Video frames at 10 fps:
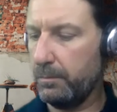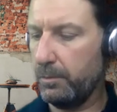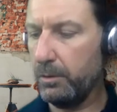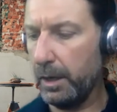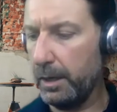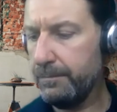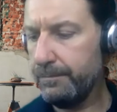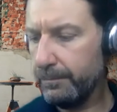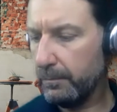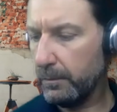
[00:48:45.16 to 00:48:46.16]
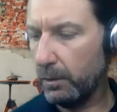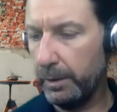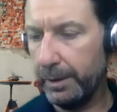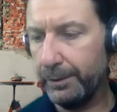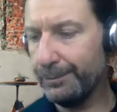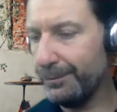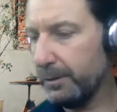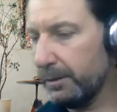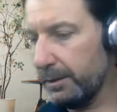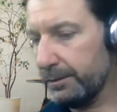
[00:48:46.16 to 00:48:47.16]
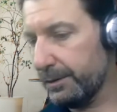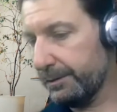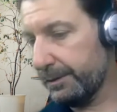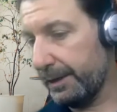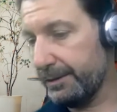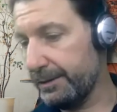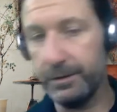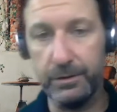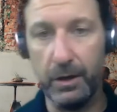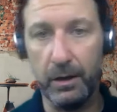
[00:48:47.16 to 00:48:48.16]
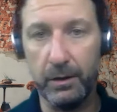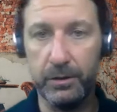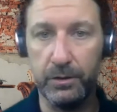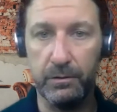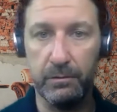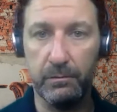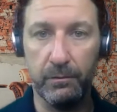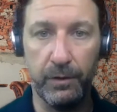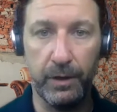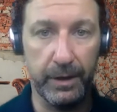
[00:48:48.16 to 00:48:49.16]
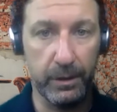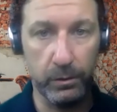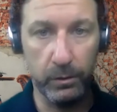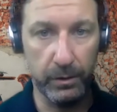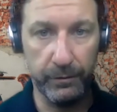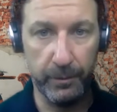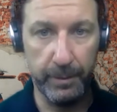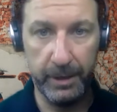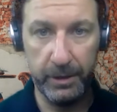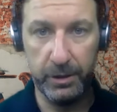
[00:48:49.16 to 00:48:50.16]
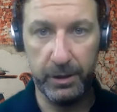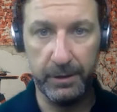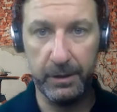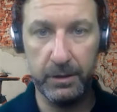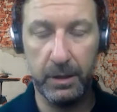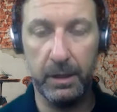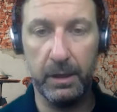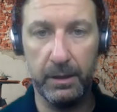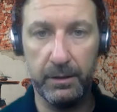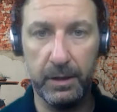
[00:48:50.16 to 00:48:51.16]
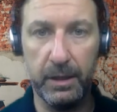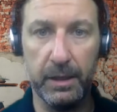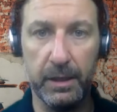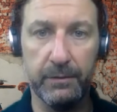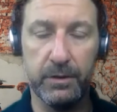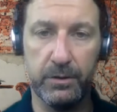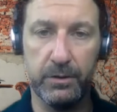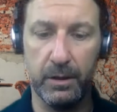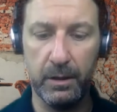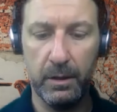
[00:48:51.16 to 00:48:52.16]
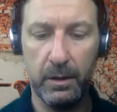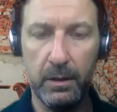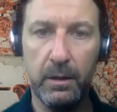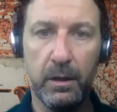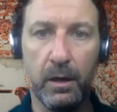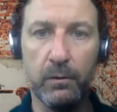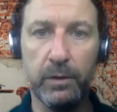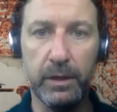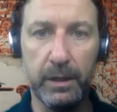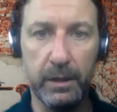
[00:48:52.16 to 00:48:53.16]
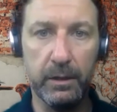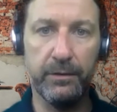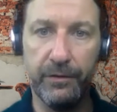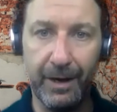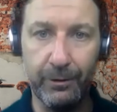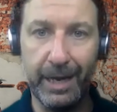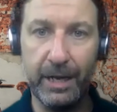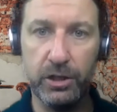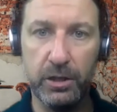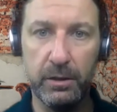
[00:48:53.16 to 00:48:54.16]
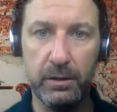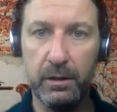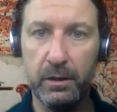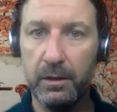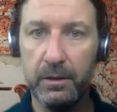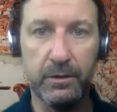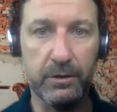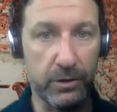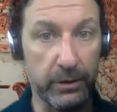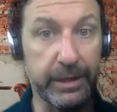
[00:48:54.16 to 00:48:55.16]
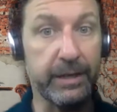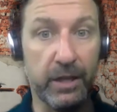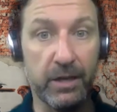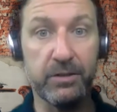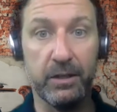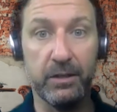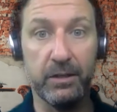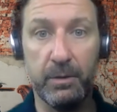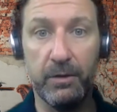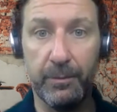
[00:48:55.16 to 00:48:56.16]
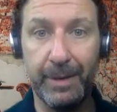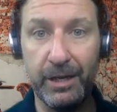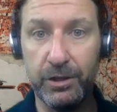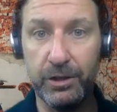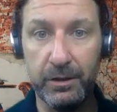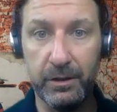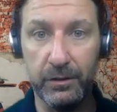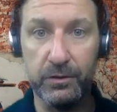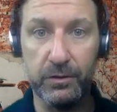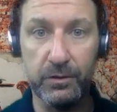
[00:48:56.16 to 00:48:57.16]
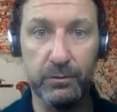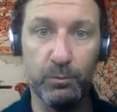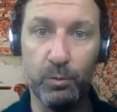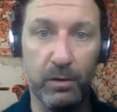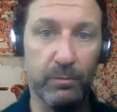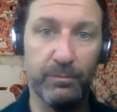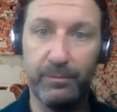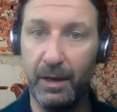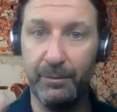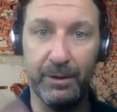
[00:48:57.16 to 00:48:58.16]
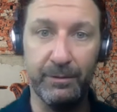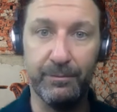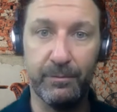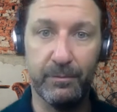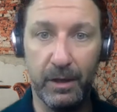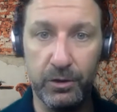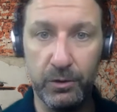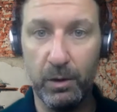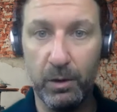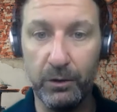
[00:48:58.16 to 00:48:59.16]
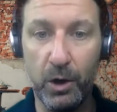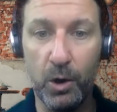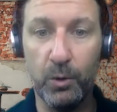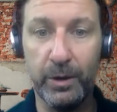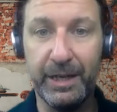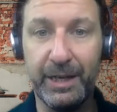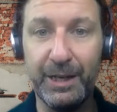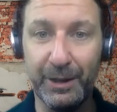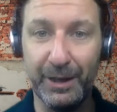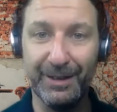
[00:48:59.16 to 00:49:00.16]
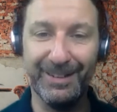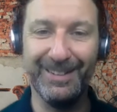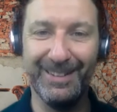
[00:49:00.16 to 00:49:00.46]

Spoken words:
Okay. Well, this is all just very cool information. I think it gives us a really good foundation to start digesting some information, because, well, I mean, as you well know, in healing,